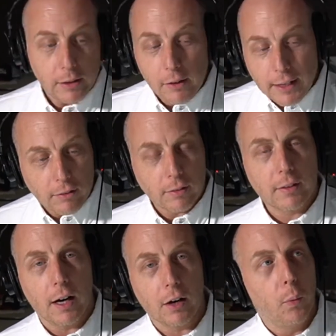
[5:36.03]
You can't just
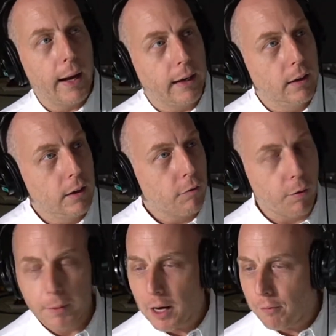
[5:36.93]
cut away
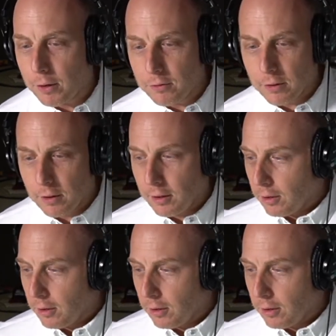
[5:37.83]
from coverage.